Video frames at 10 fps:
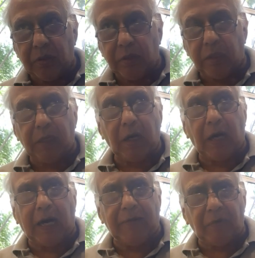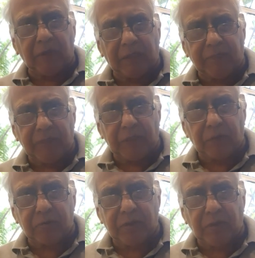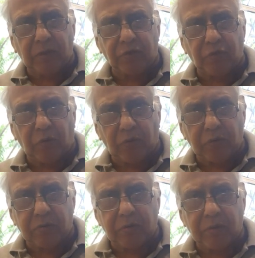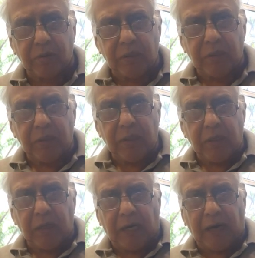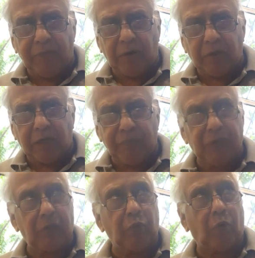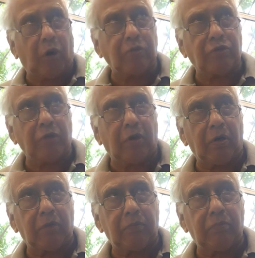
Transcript: I have not come there to see your jokes. I have not come there to watch your